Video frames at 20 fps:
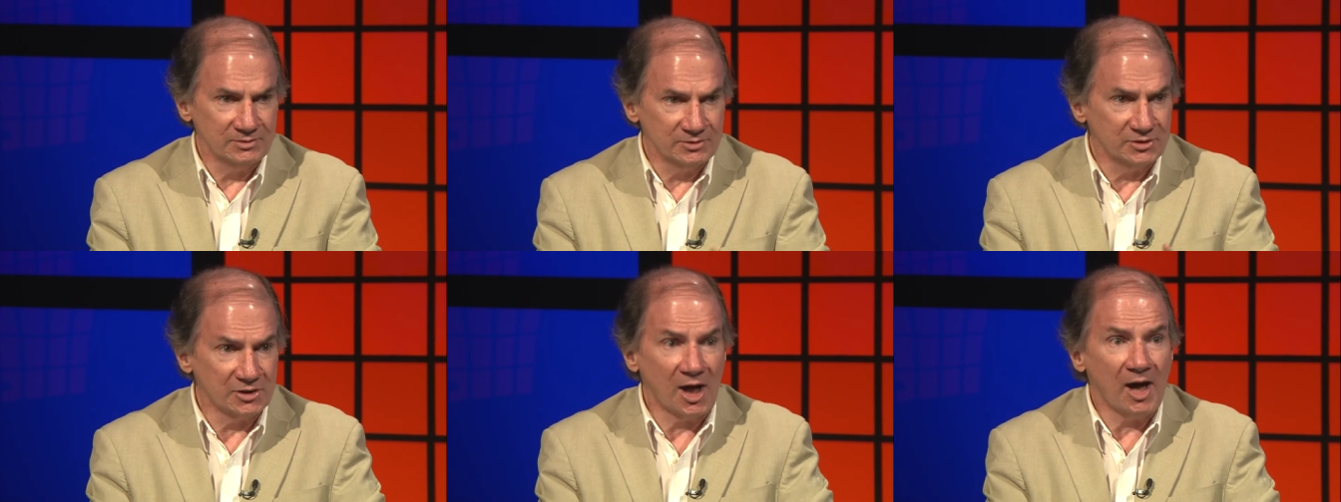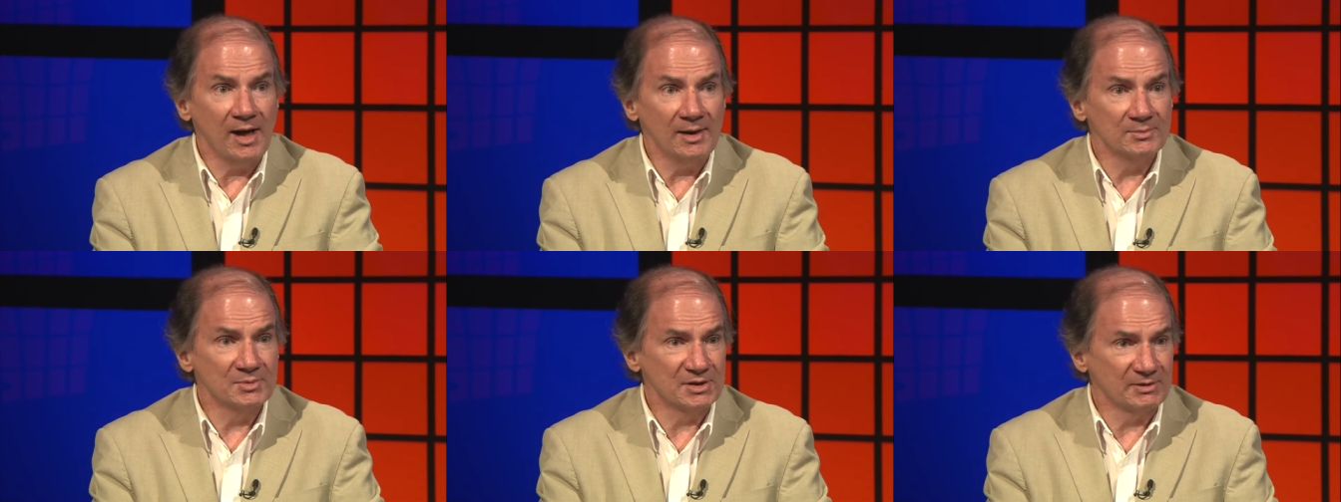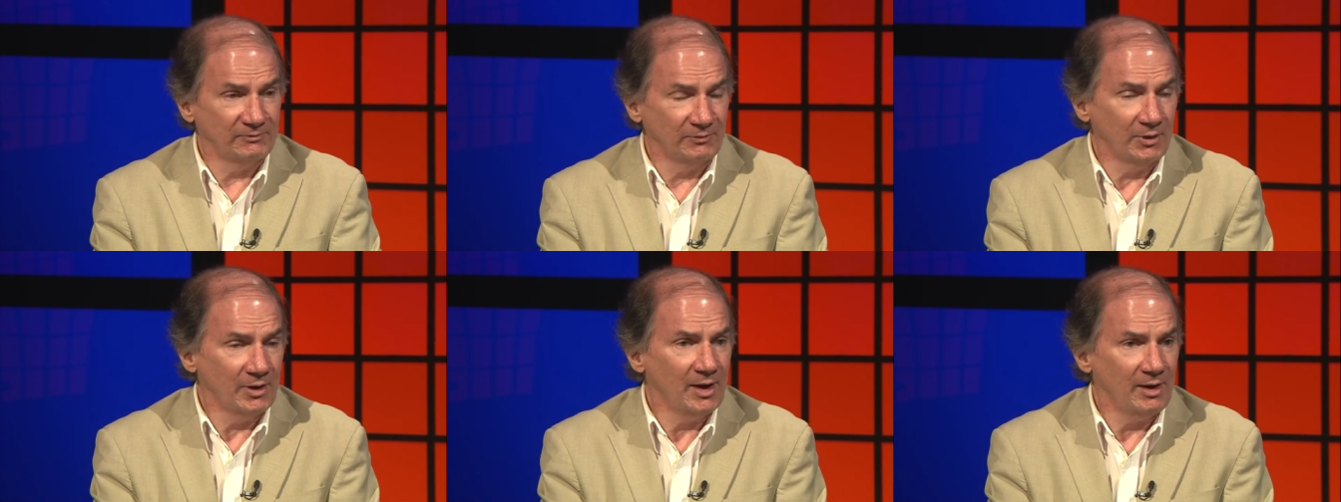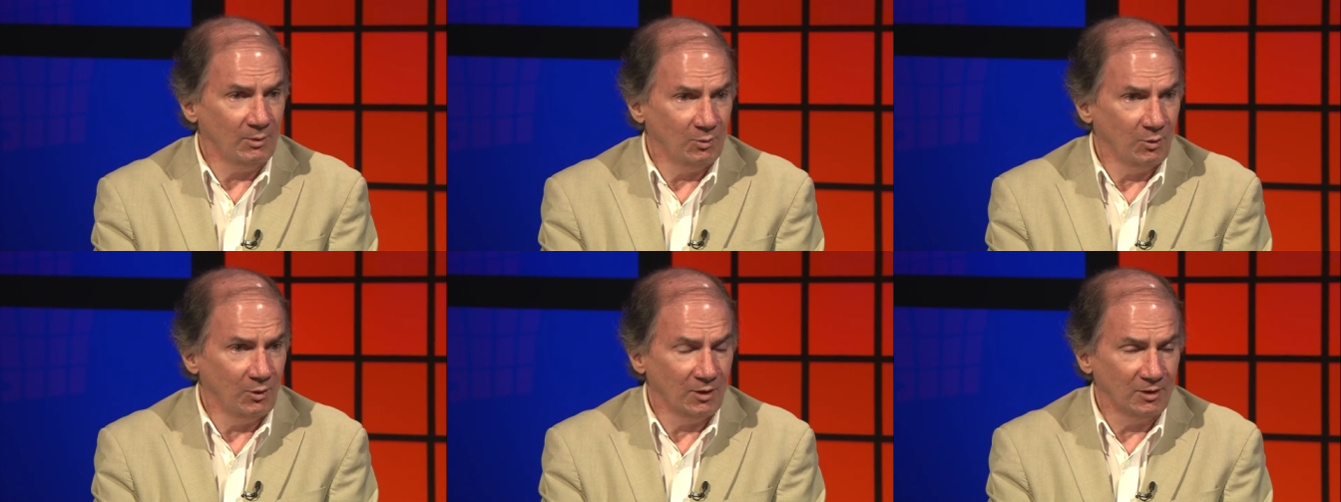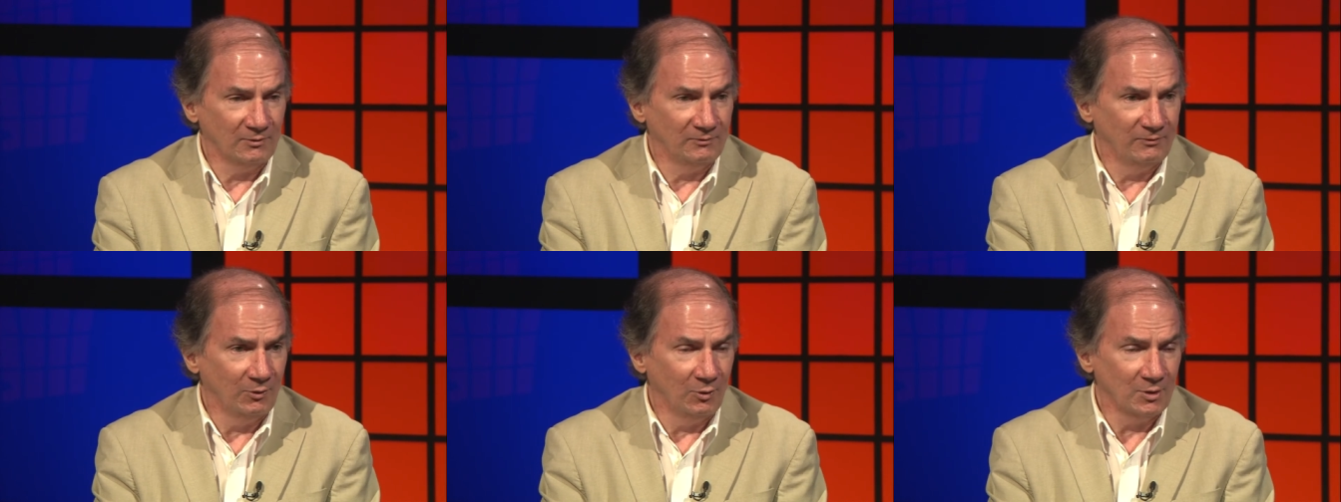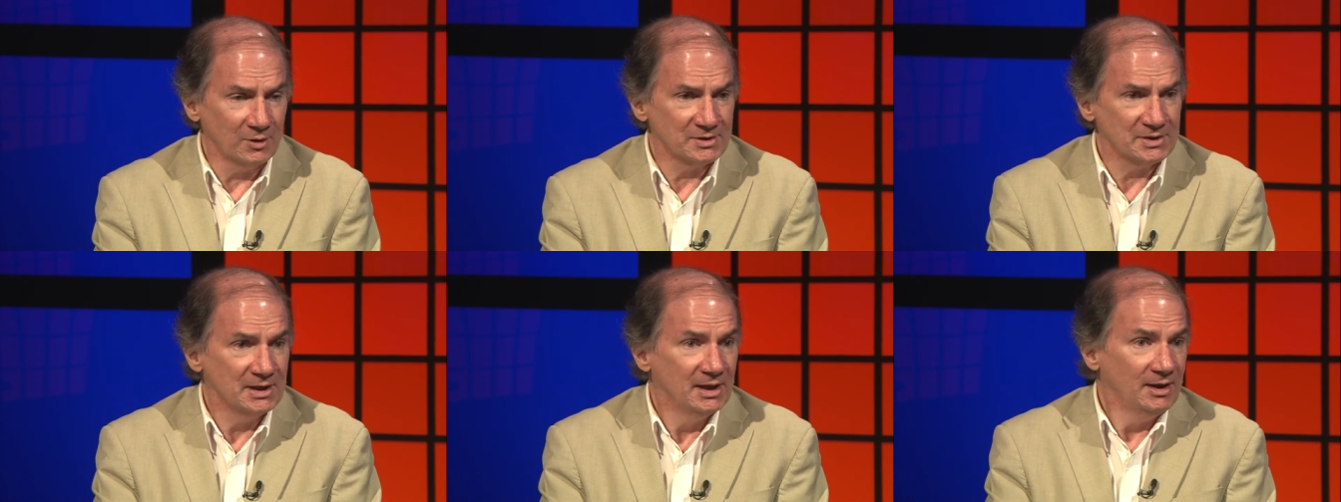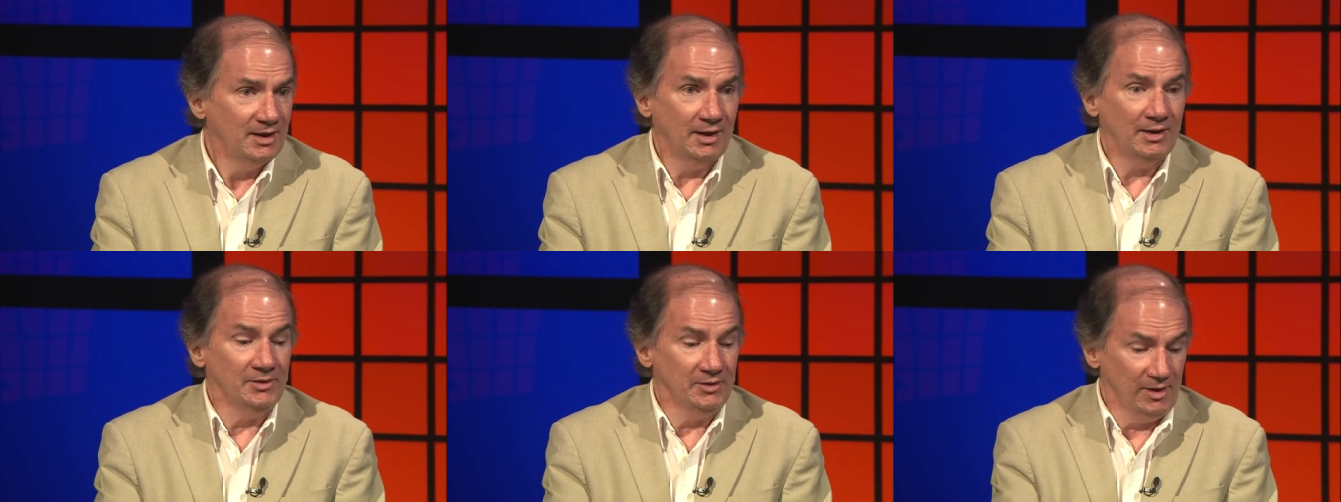jobs for that workforce
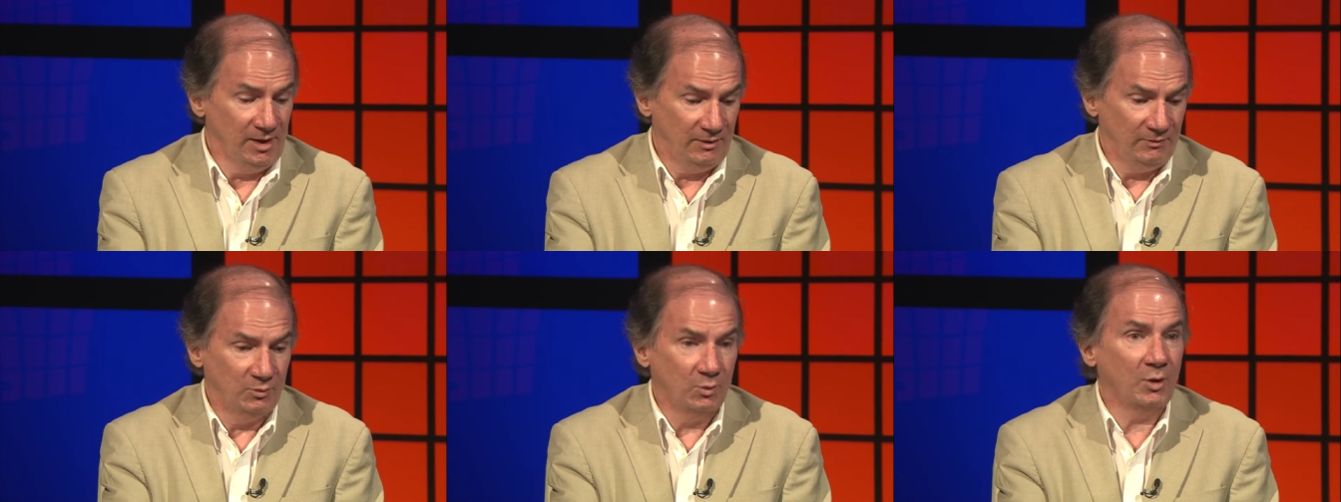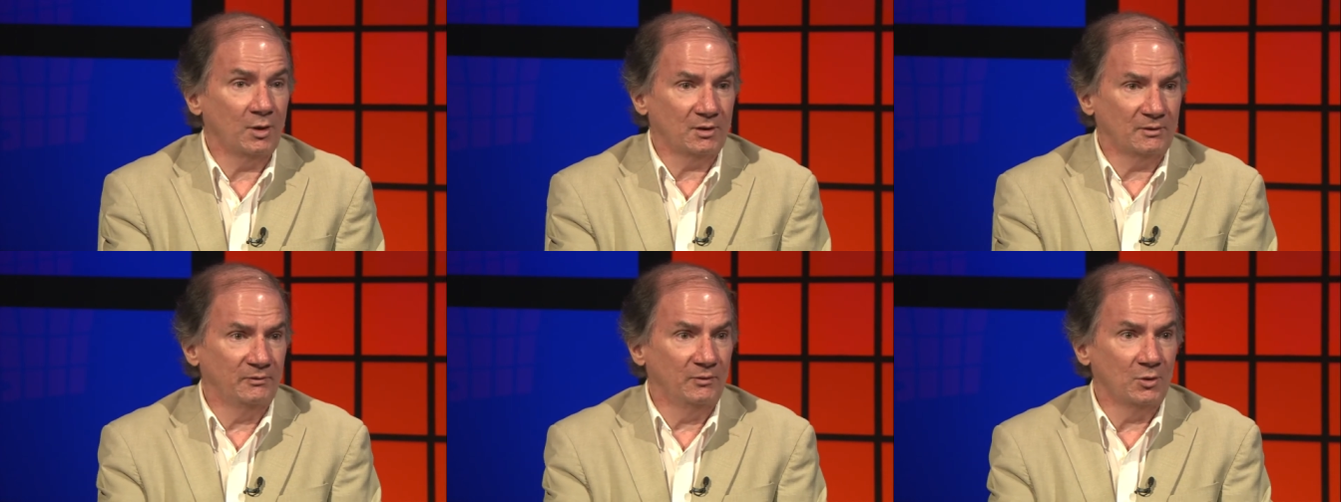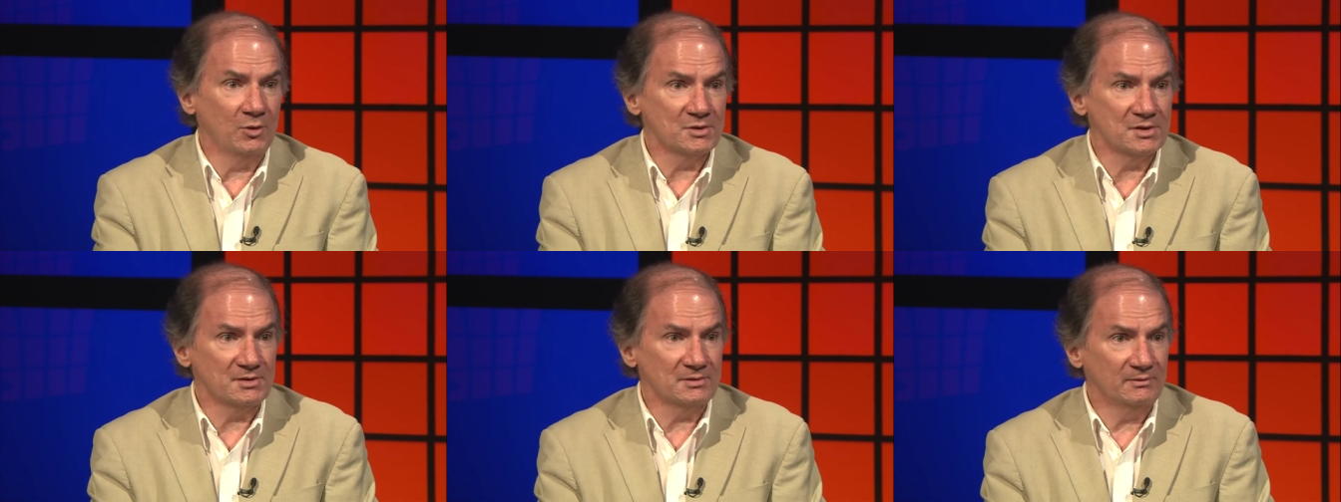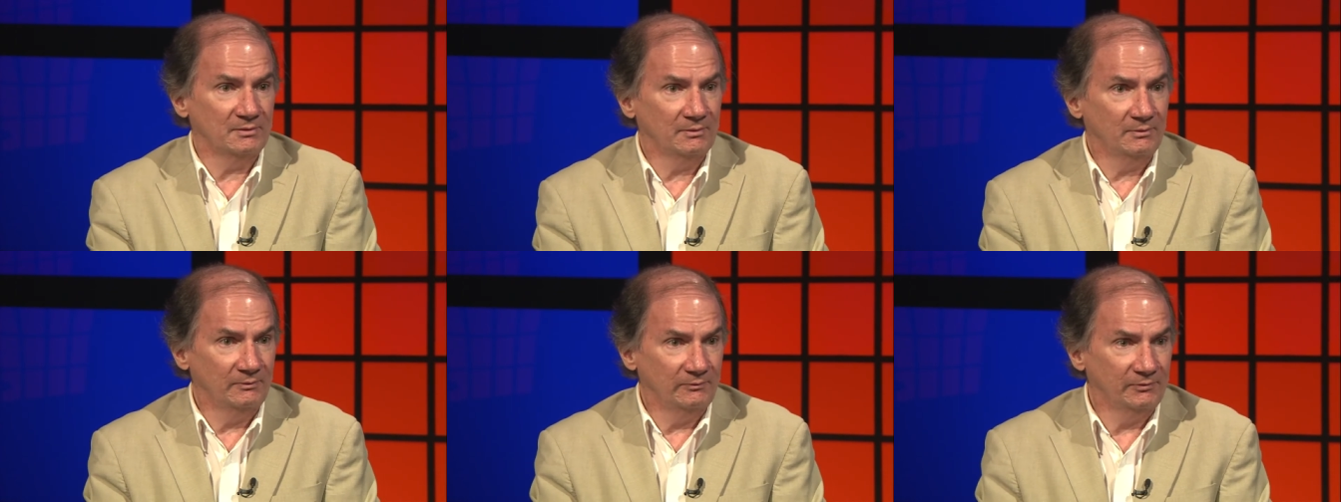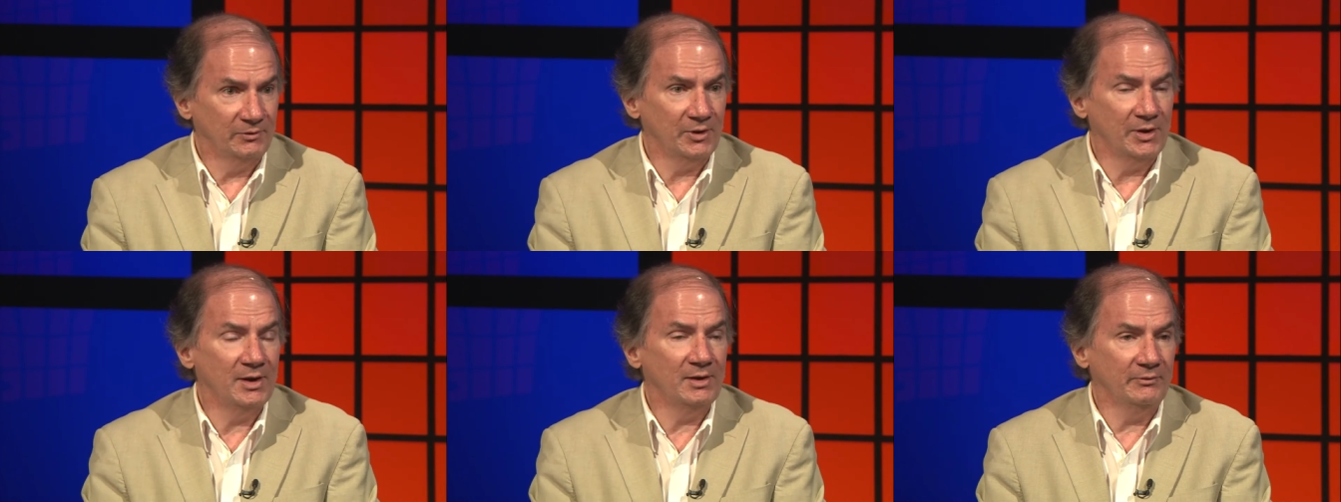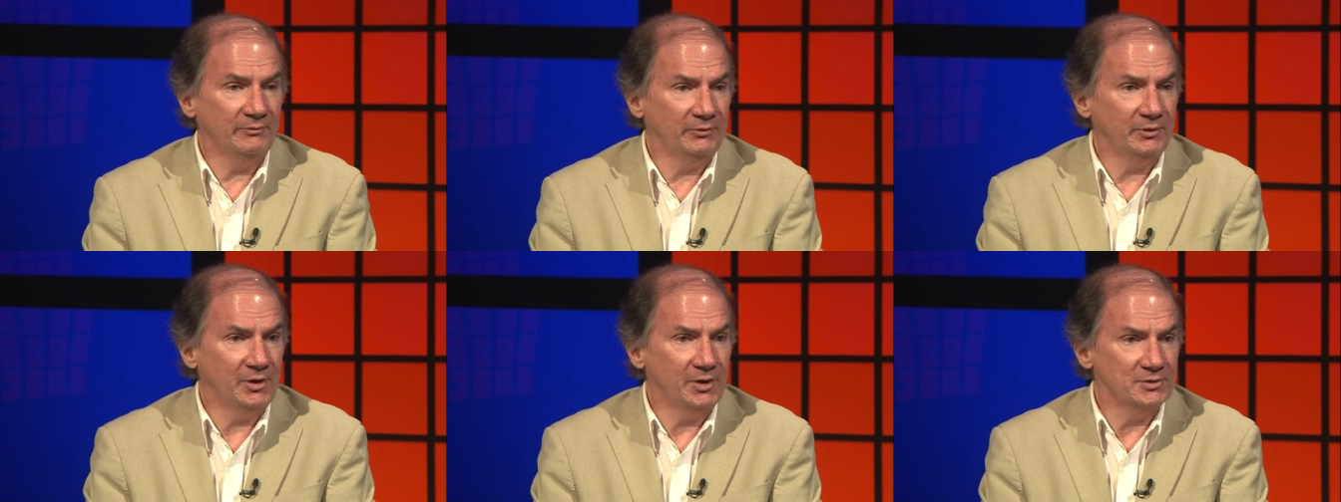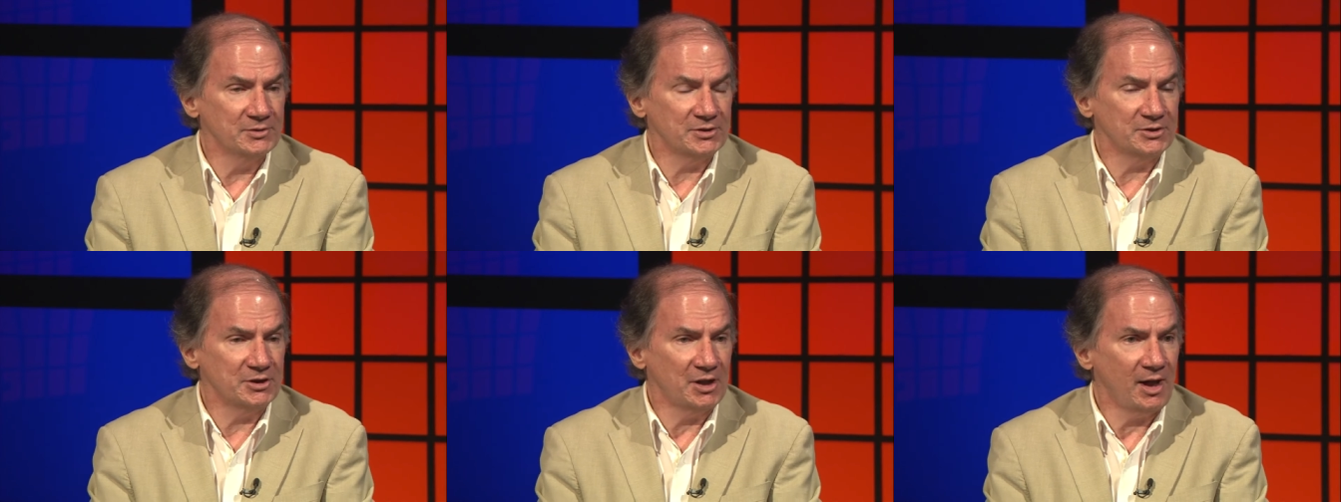and you have workforce for that for
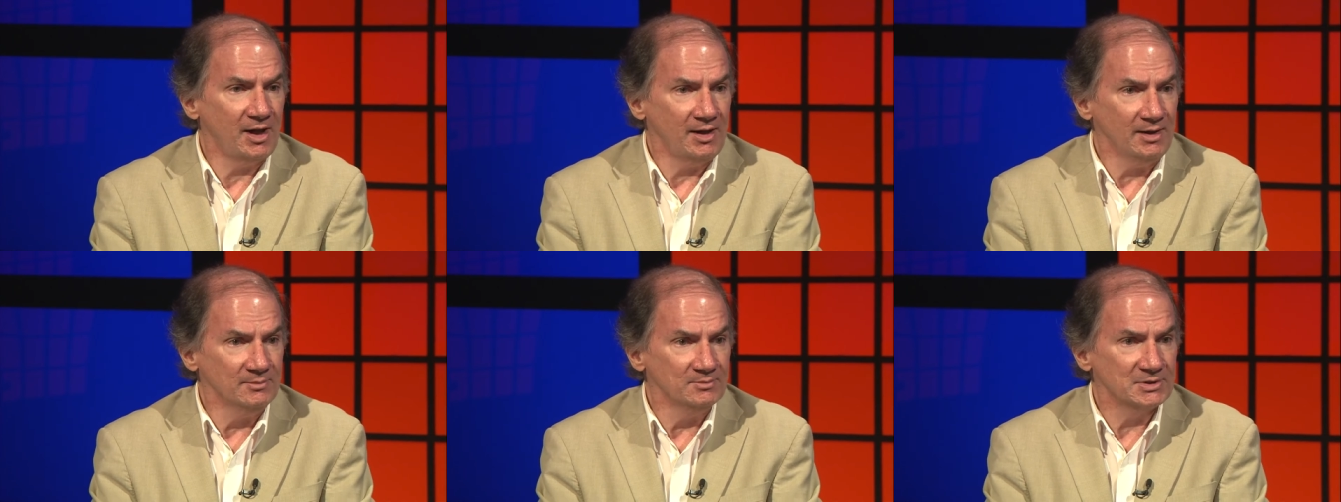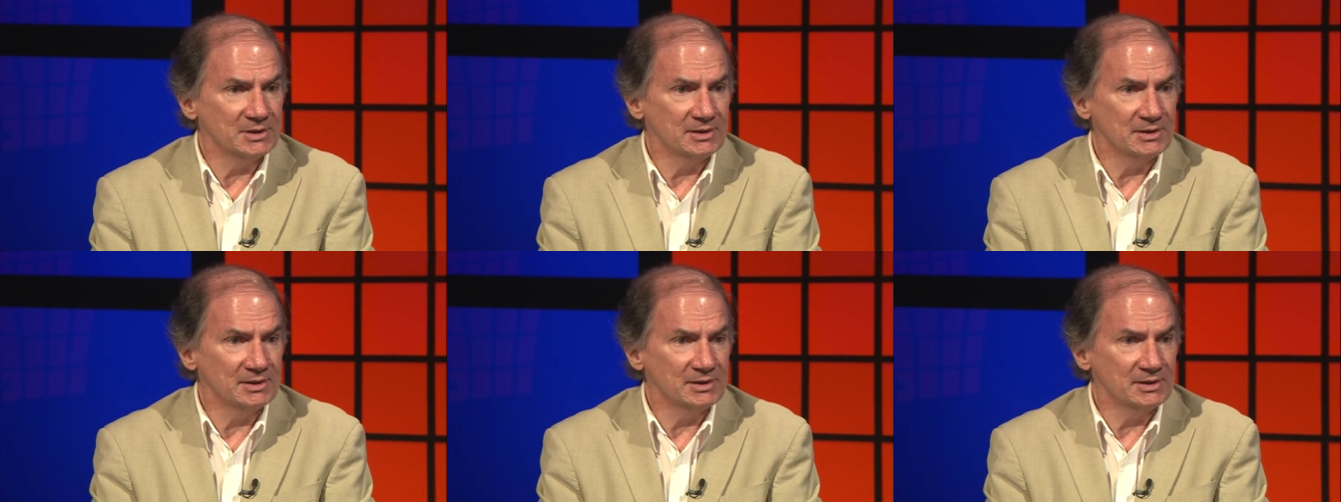those jobs?